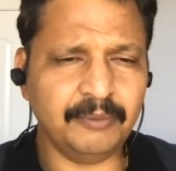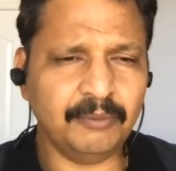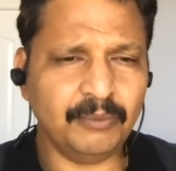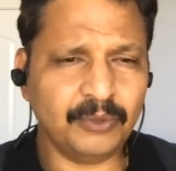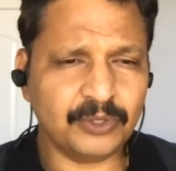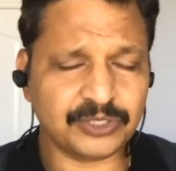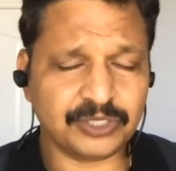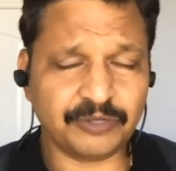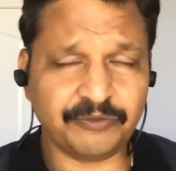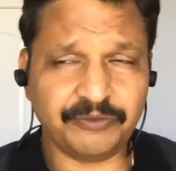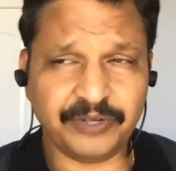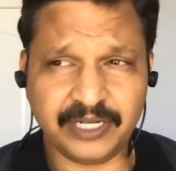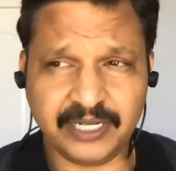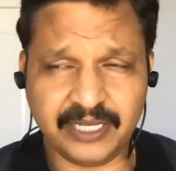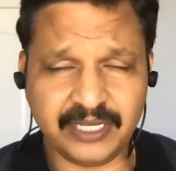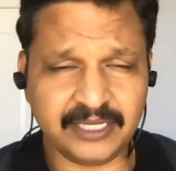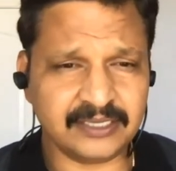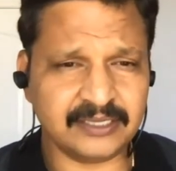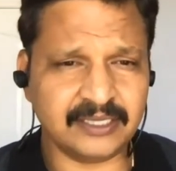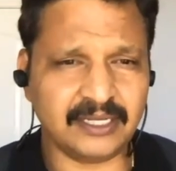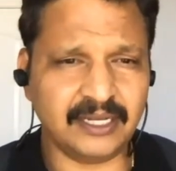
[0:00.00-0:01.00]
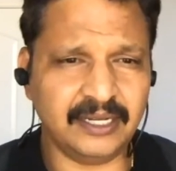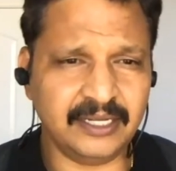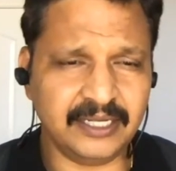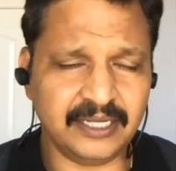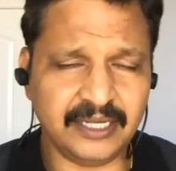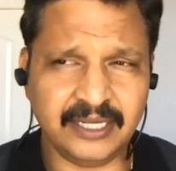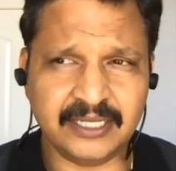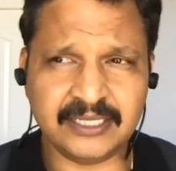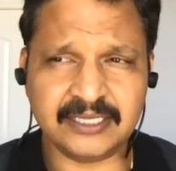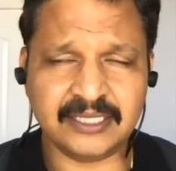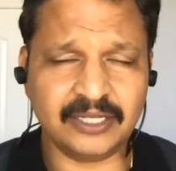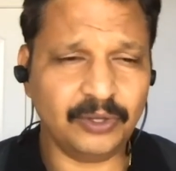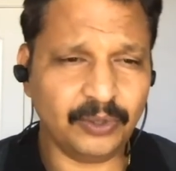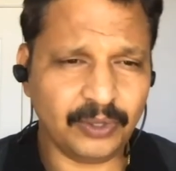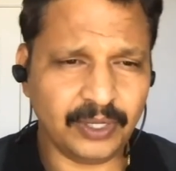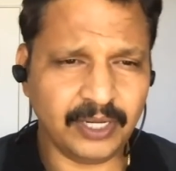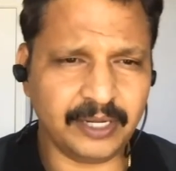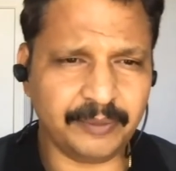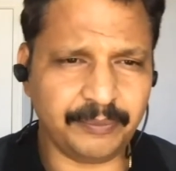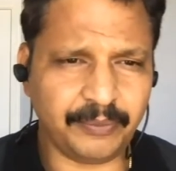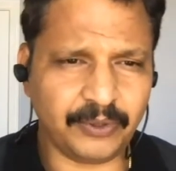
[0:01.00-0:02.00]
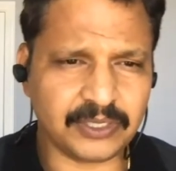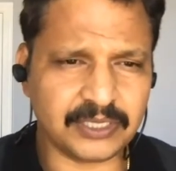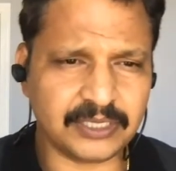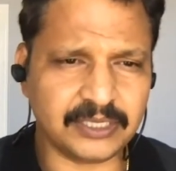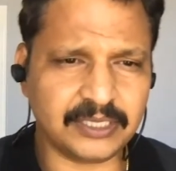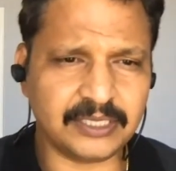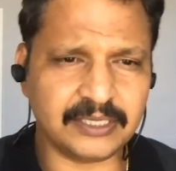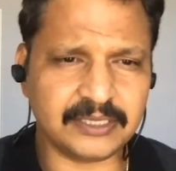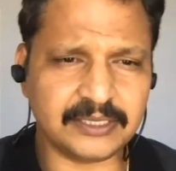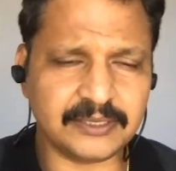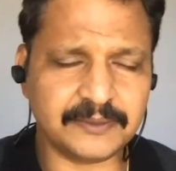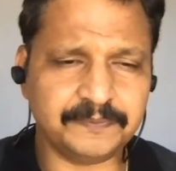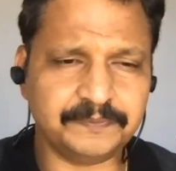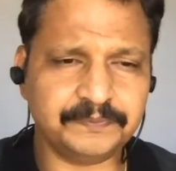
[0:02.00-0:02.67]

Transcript: most of it is local repositories.